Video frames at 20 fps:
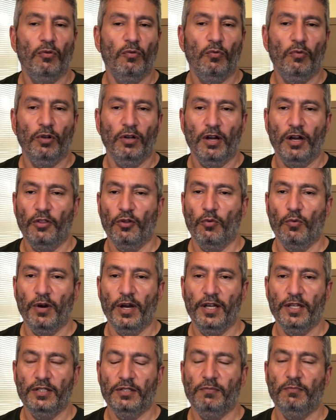would
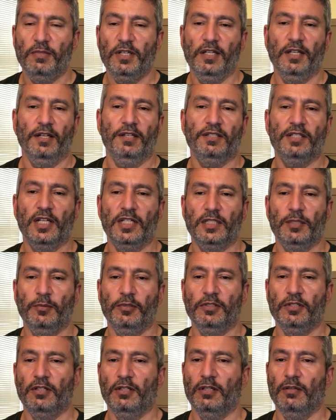otherwise be inaccessible
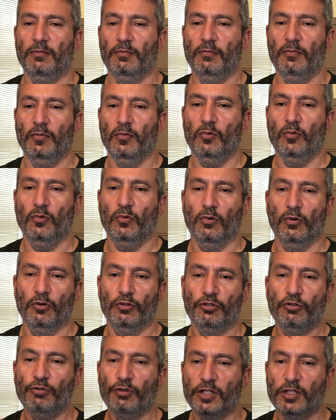to them or
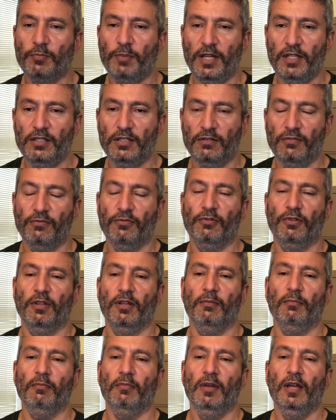too expensive for
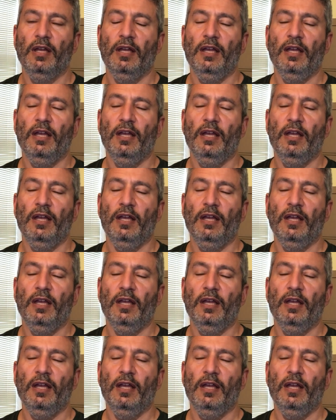them